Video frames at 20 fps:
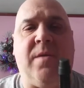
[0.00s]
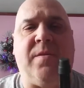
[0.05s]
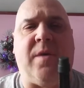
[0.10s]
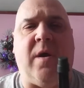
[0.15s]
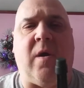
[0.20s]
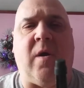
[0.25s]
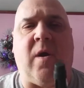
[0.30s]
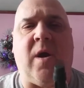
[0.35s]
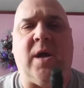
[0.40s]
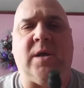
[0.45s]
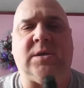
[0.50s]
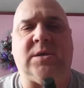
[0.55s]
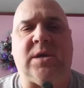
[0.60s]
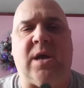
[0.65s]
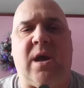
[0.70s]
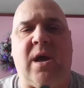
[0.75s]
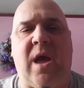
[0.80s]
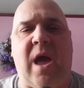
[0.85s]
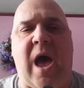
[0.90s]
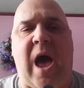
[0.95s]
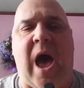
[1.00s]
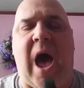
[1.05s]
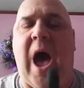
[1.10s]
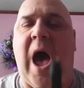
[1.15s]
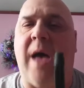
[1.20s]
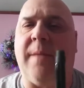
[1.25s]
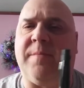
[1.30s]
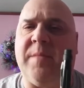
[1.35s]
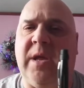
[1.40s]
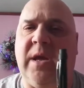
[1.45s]
There is
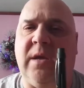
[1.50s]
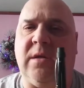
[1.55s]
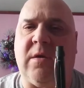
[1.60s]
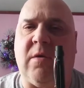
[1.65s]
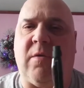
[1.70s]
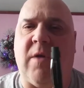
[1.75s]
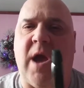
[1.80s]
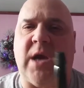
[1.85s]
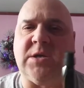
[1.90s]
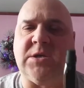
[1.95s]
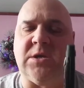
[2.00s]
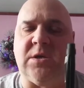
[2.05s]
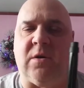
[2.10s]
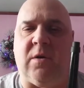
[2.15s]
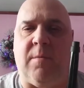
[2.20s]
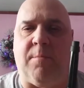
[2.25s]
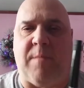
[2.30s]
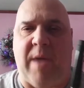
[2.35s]
omnidirectional